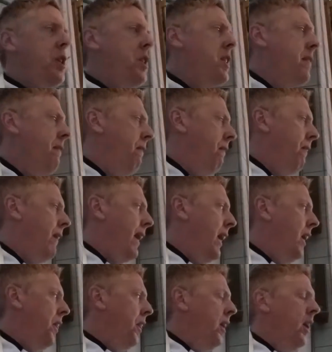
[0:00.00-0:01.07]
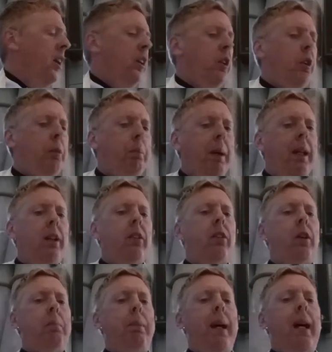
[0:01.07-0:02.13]
Christian faith
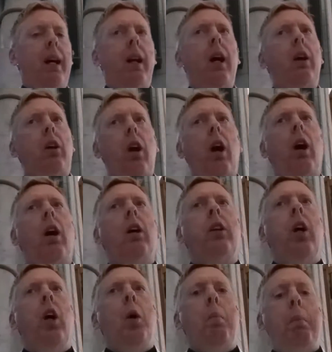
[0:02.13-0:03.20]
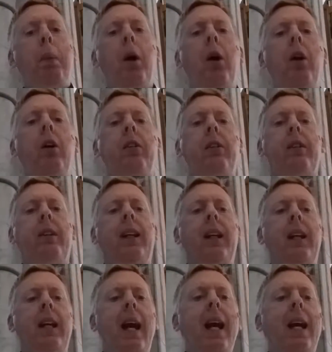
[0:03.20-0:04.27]
speaks about a God
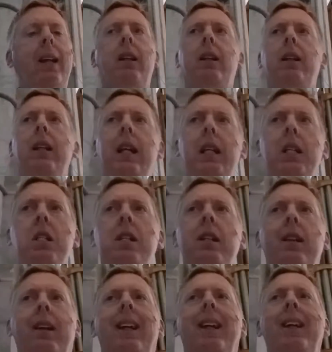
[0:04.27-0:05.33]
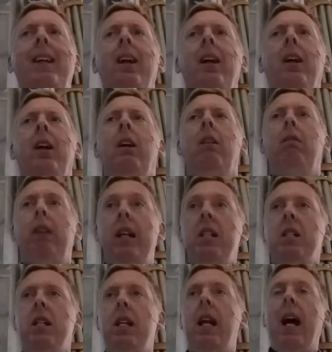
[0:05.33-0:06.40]
personally and intentionally
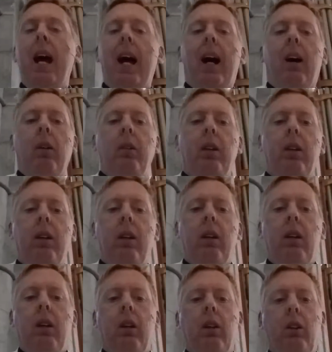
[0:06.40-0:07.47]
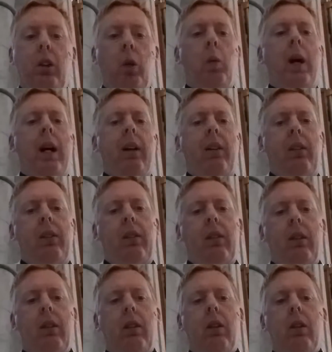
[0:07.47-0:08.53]
reaching out to us,
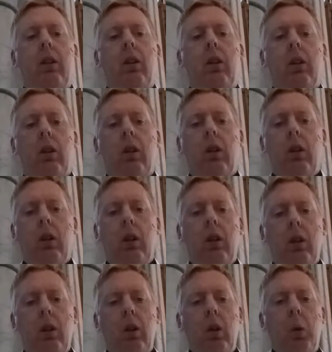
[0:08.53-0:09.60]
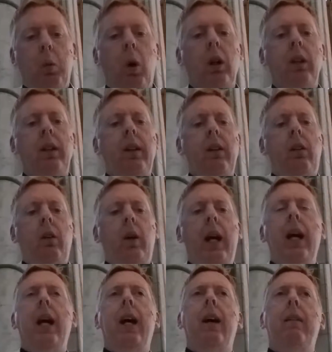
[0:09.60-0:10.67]
wanting to
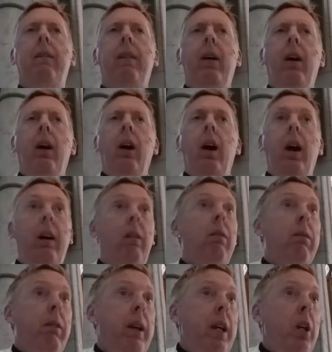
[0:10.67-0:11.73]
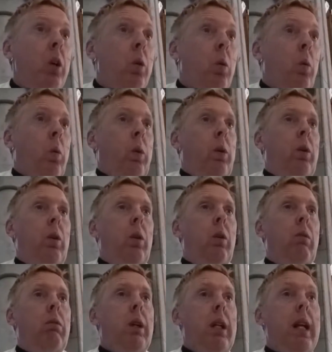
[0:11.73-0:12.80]
have a real
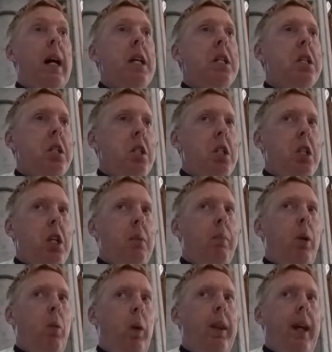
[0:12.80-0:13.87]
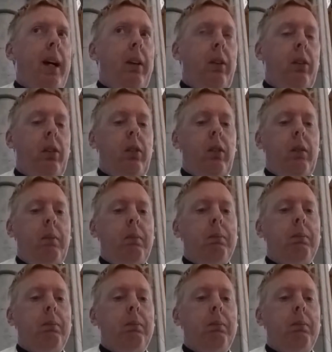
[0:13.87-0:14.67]
relationship with us.